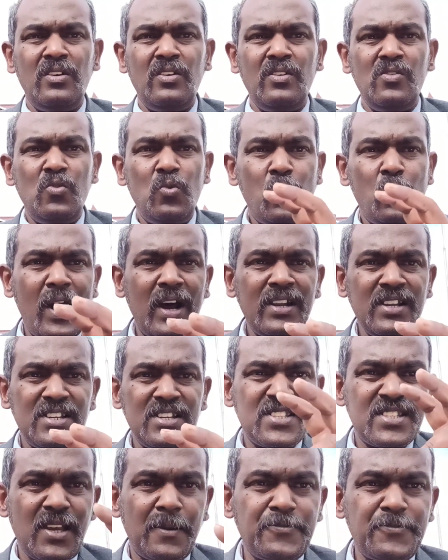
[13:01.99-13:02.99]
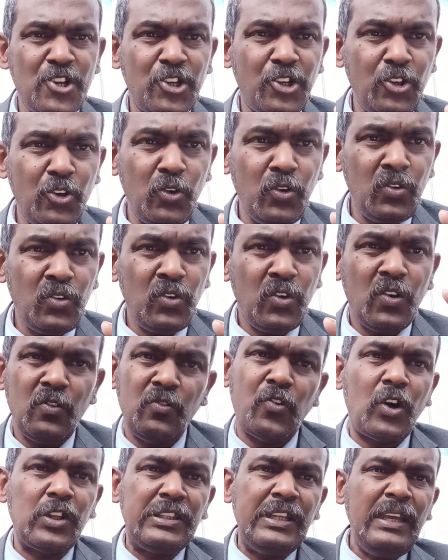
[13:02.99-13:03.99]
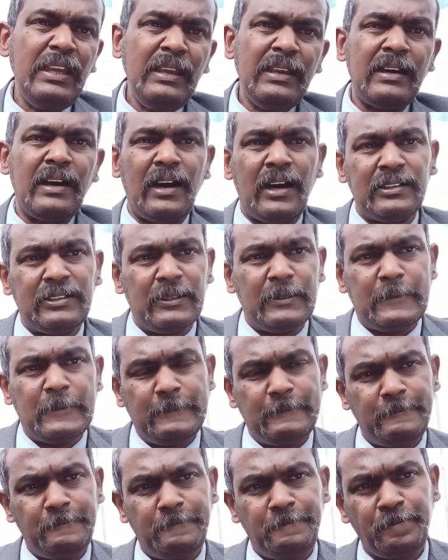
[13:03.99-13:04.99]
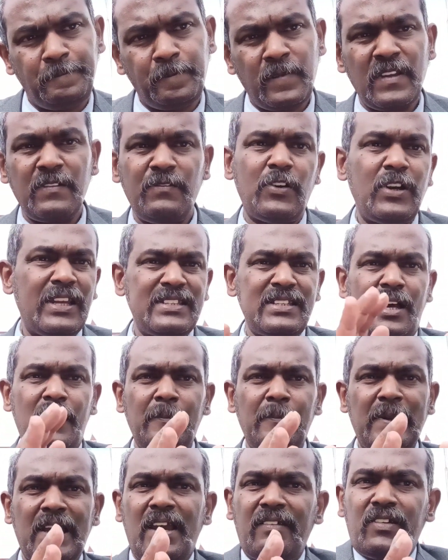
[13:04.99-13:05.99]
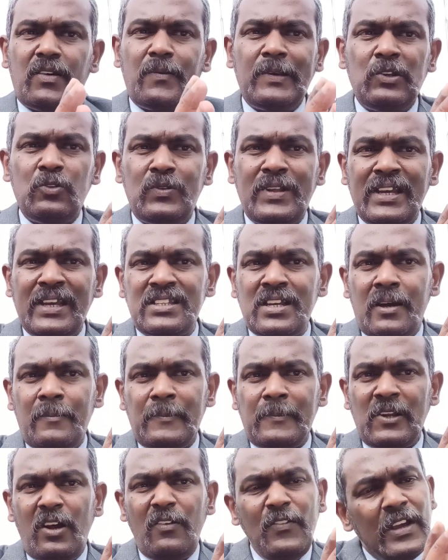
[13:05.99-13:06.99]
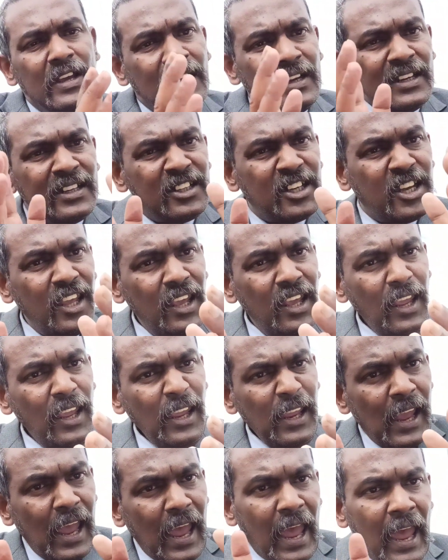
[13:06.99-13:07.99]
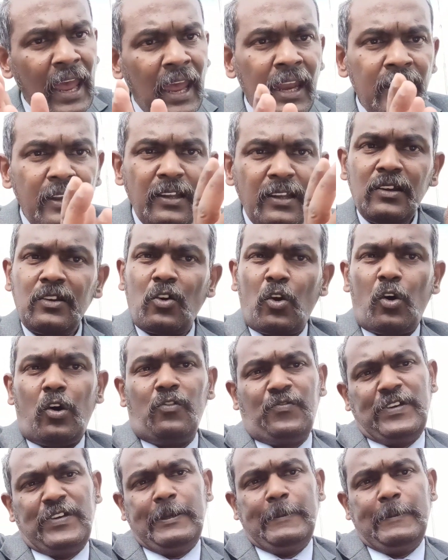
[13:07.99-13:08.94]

one substitute for the other. For example, I have given you the example of tea and coffee.